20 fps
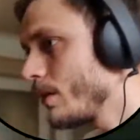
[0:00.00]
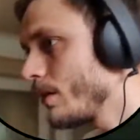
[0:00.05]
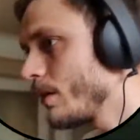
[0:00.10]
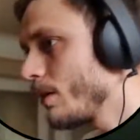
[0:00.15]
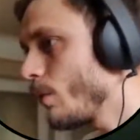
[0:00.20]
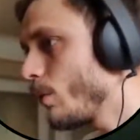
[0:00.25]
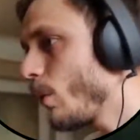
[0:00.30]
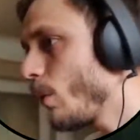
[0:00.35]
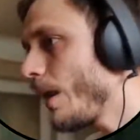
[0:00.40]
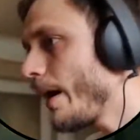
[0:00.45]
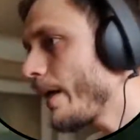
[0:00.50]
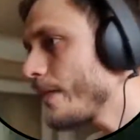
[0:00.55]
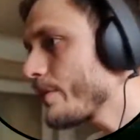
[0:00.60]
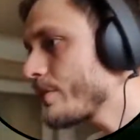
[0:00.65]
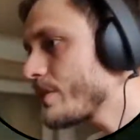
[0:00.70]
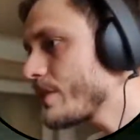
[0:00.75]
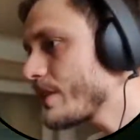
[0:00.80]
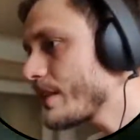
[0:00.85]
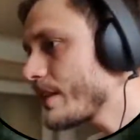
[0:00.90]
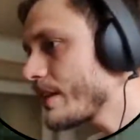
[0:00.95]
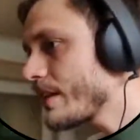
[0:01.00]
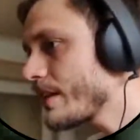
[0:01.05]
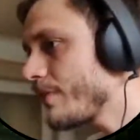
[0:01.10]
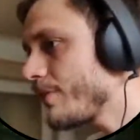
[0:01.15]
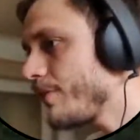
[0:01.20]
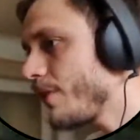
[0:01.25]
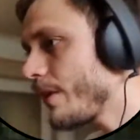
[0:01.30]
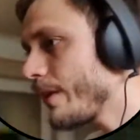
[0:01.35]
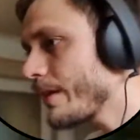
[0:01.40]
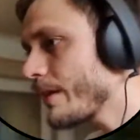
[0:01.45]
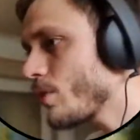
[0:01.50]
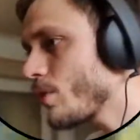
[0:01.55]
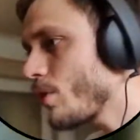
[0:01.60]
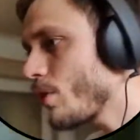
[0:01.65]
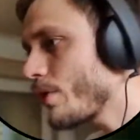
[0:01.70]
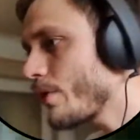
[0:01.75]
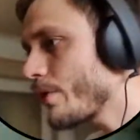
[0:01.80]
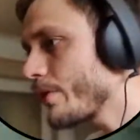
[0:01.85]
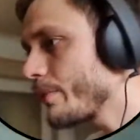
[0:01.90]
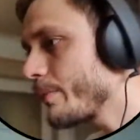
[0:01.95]
Why are you sitting in a fucking
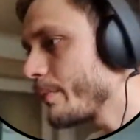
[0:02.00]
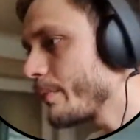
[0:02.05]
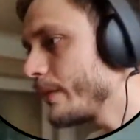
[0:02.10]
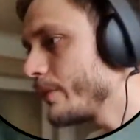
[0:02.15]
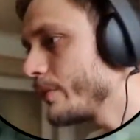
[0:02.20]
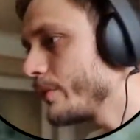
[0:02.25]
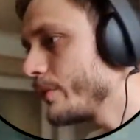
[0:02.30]
corner, my dude?